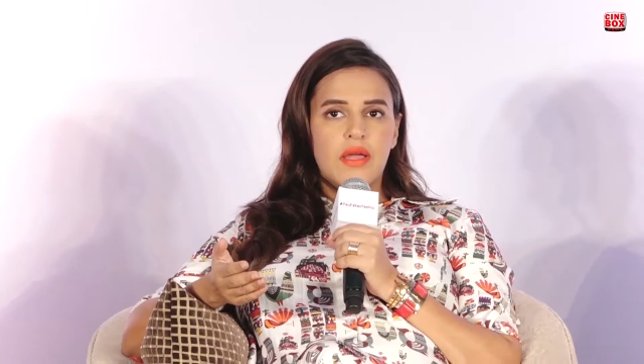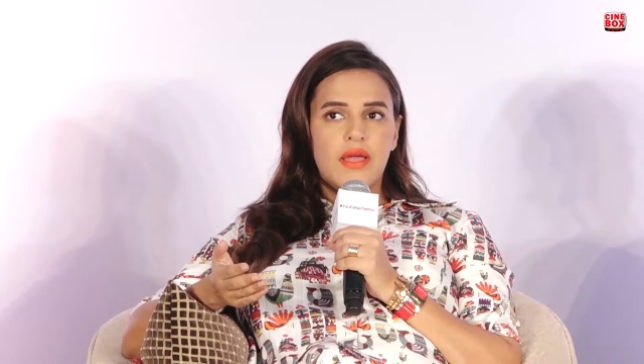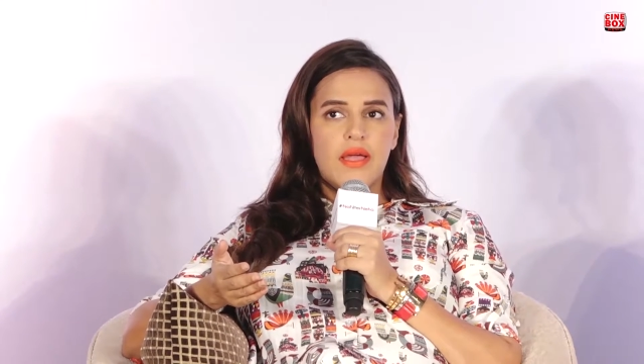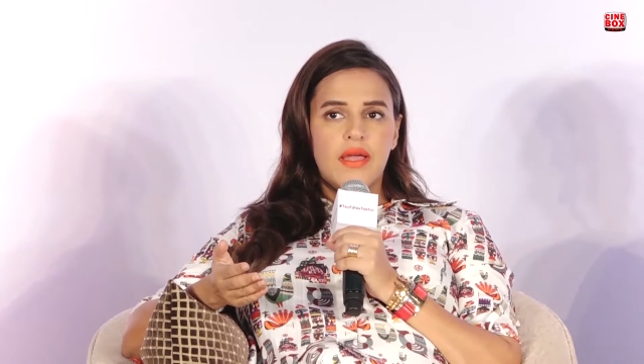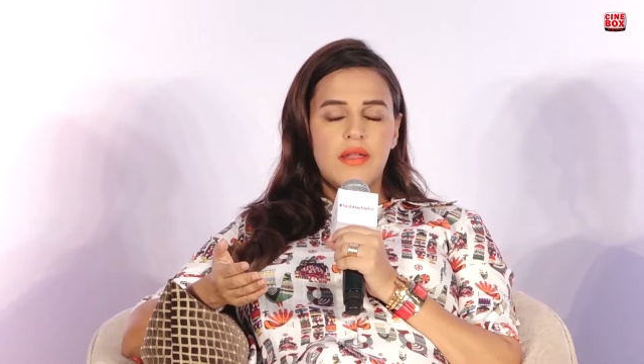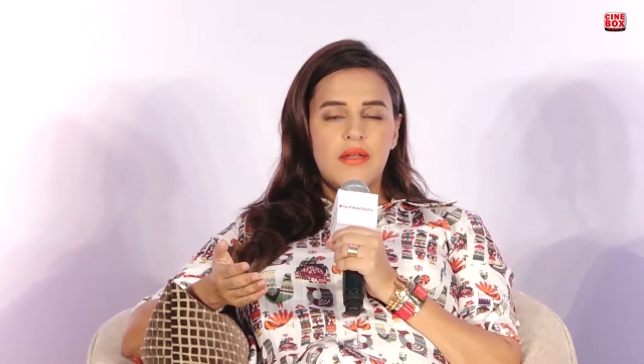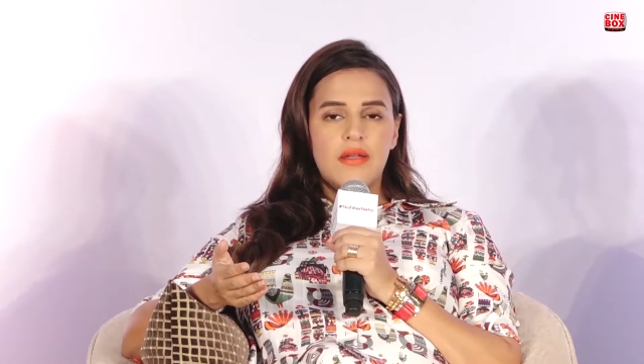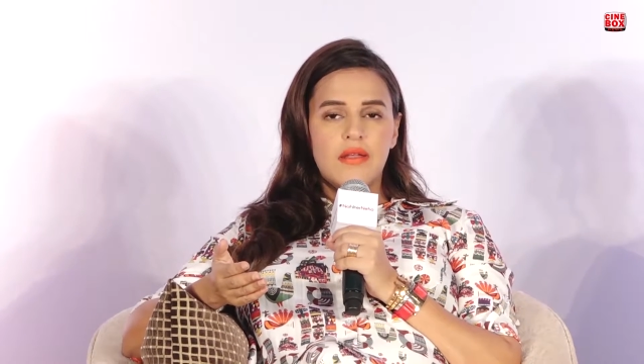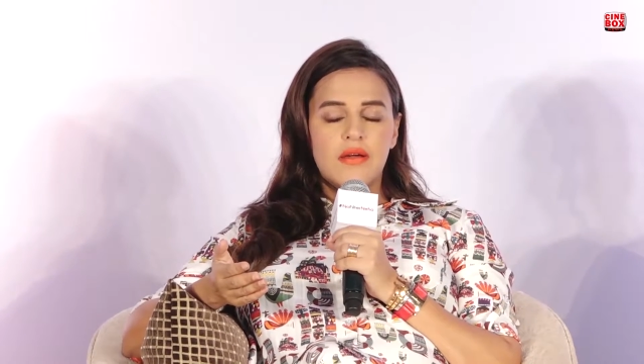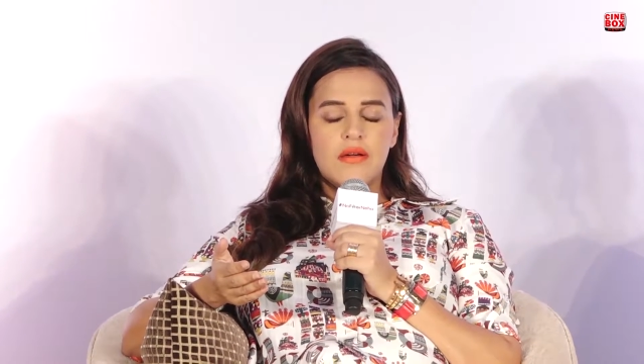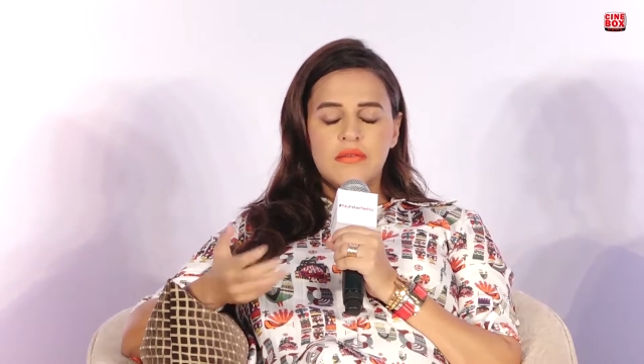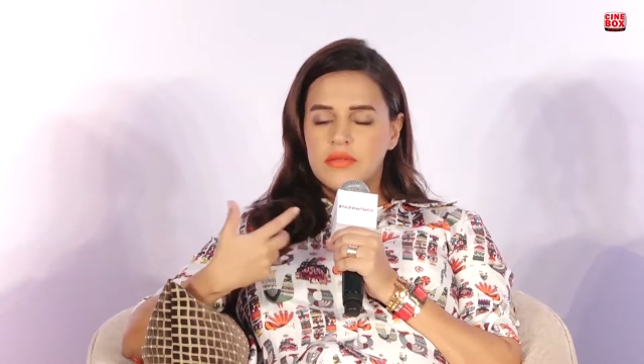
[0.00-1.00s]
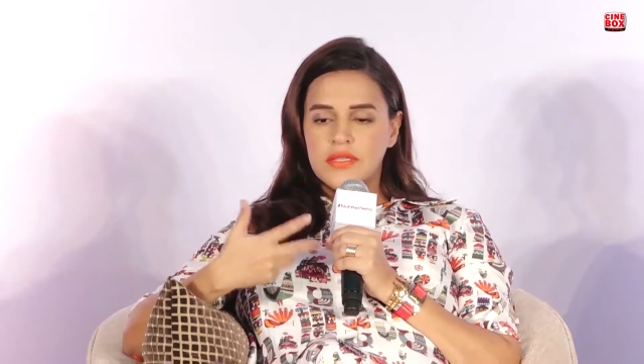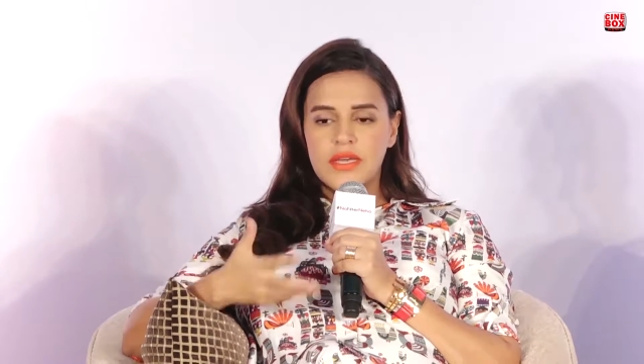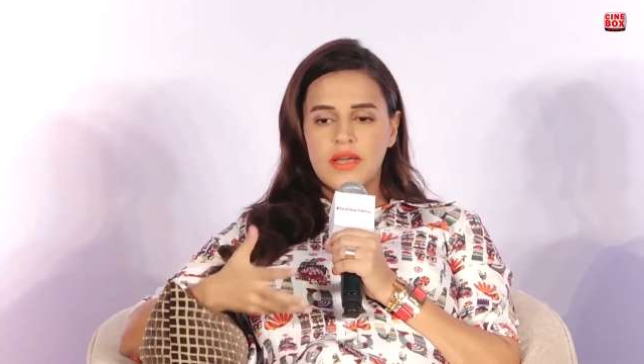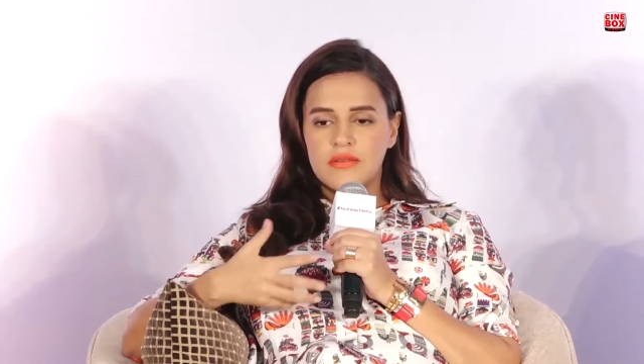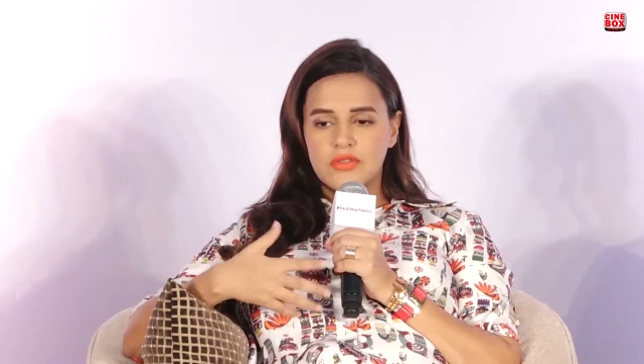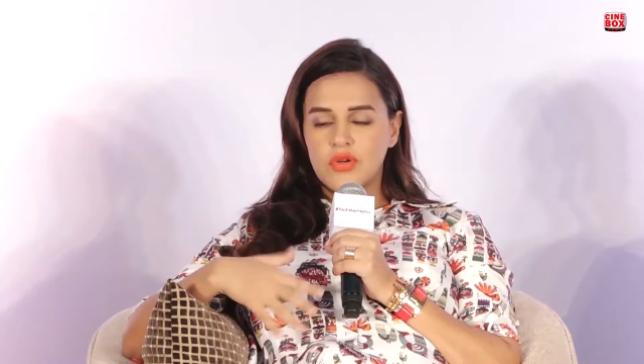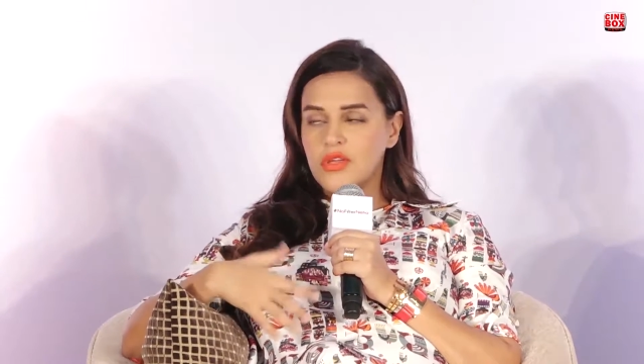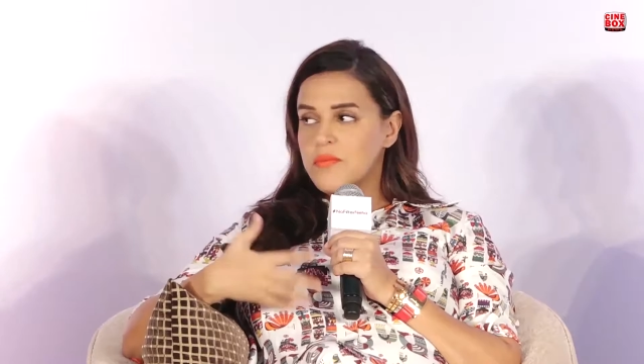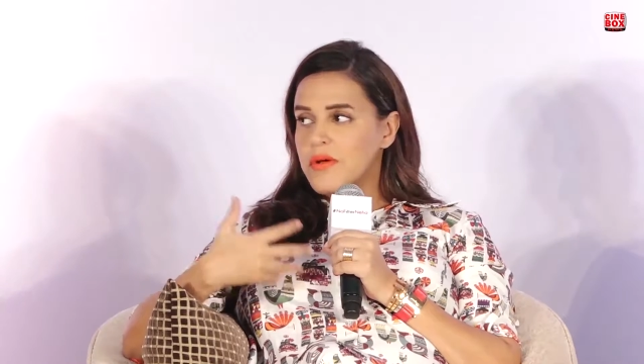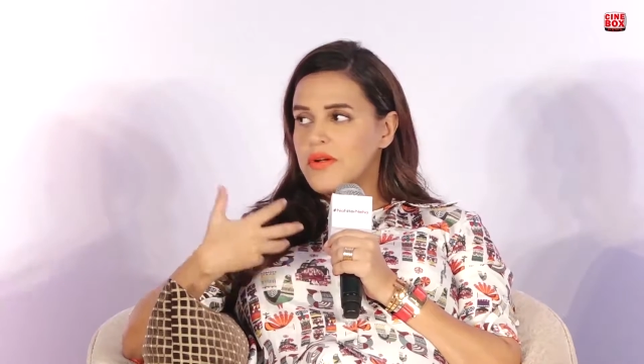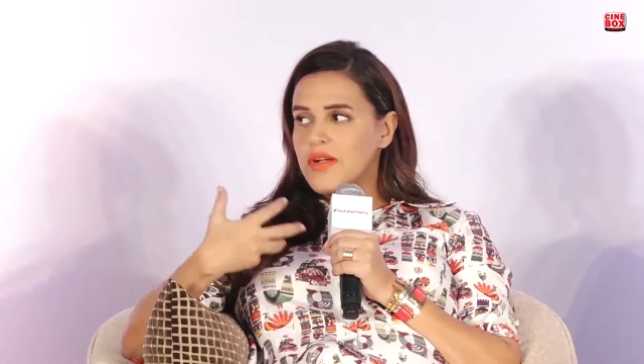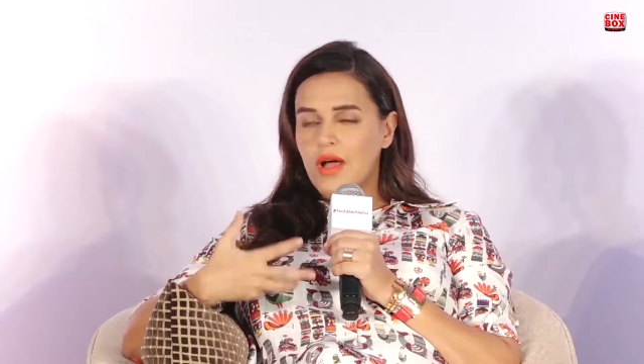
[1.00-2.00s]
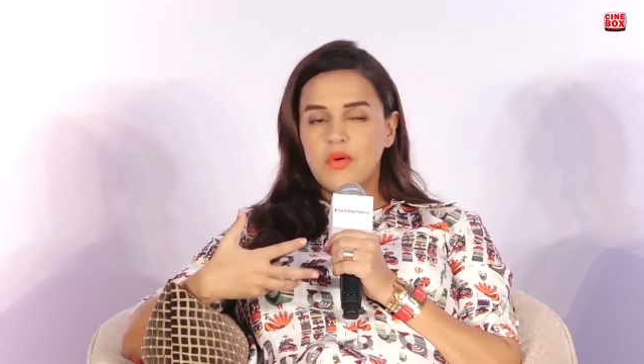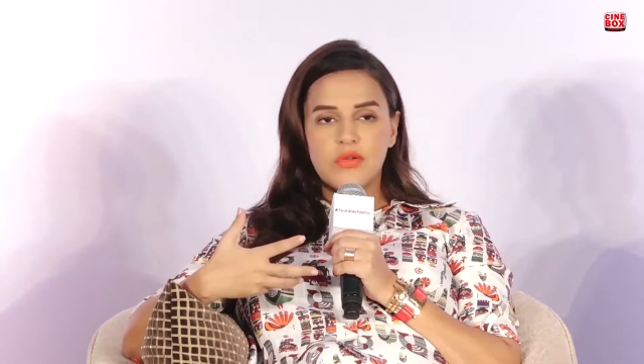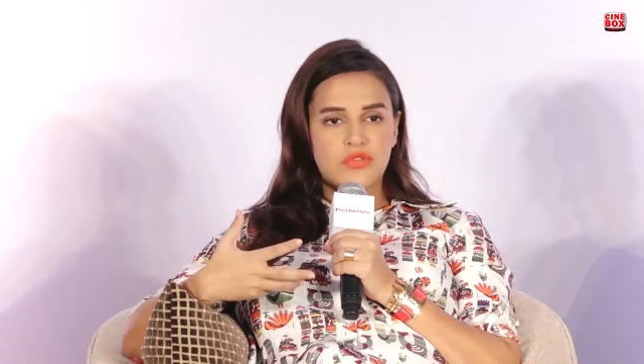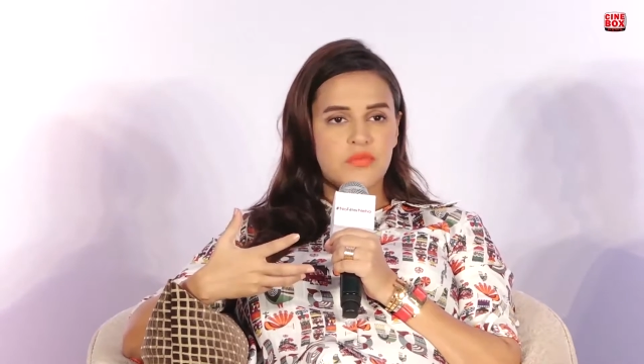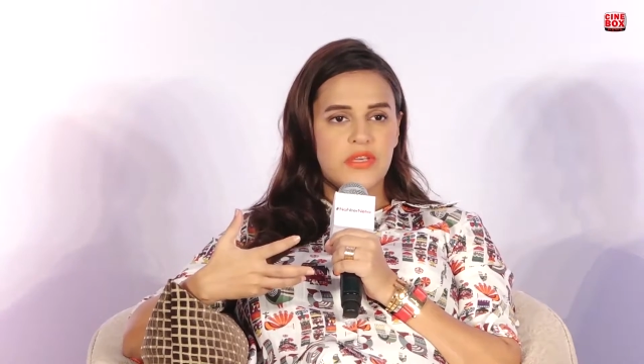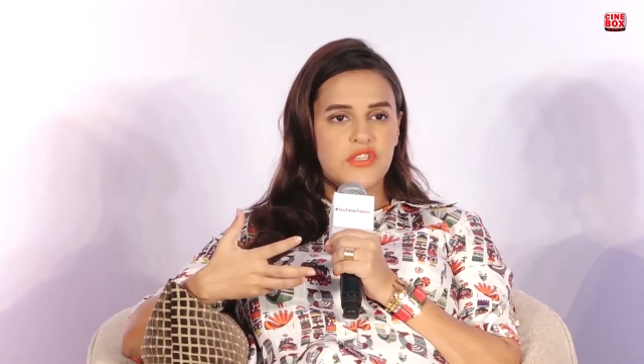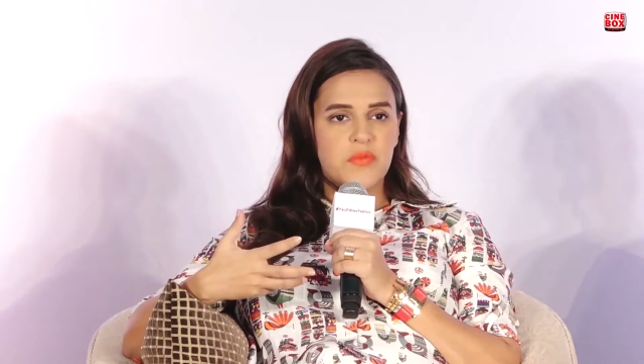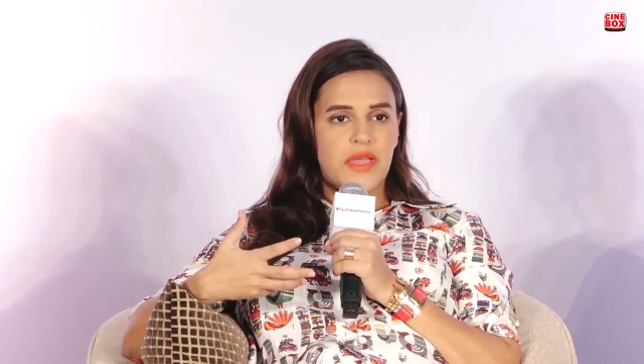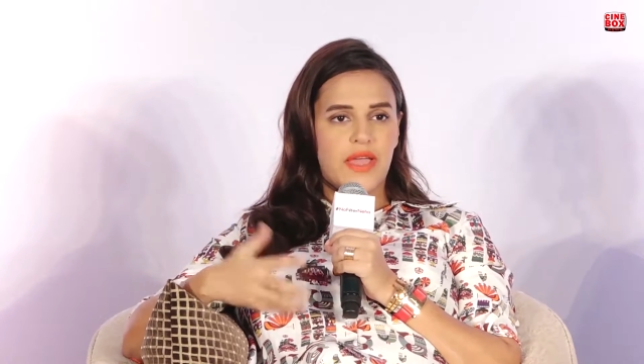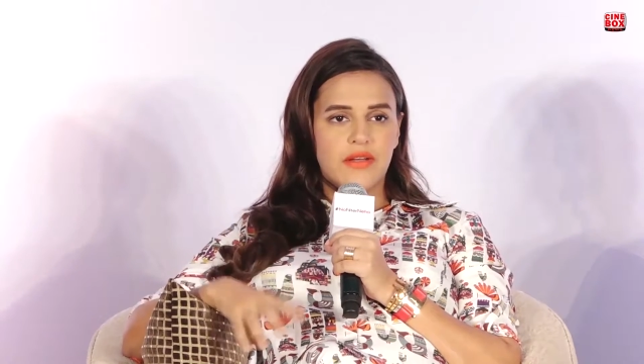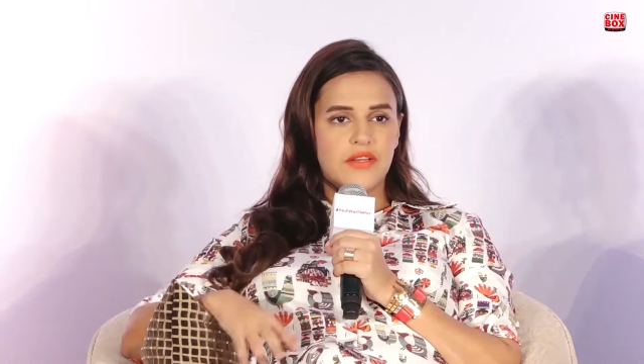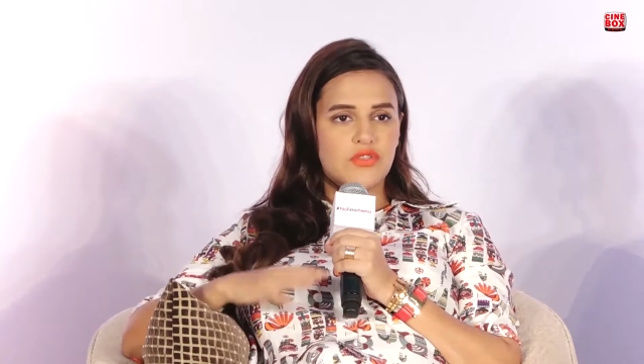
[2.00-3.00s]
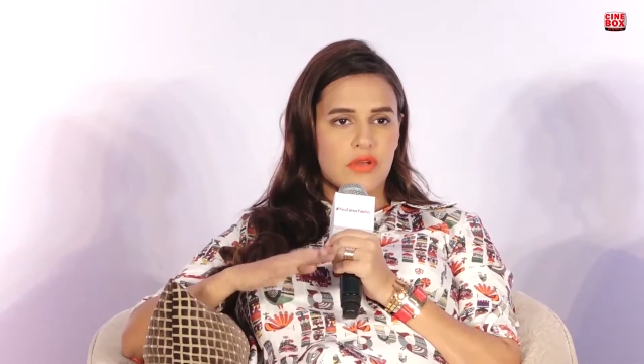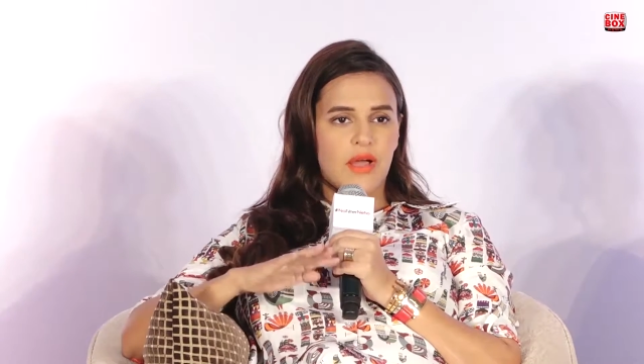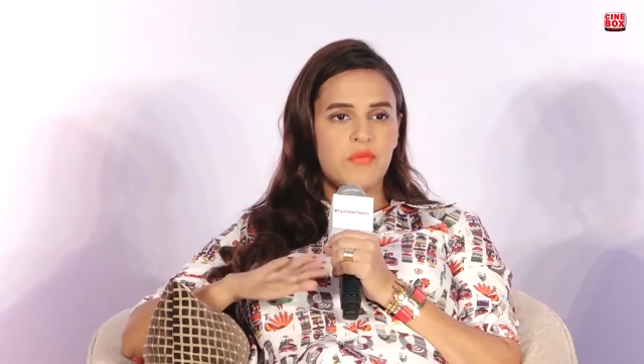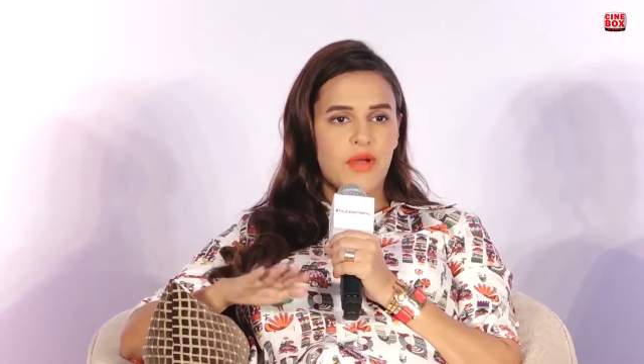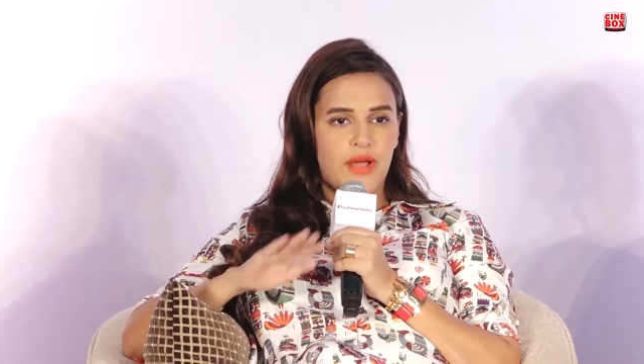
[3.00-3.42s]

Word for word: And uh, yeah, talking about it now also makes me angry. Yeah. So I'm,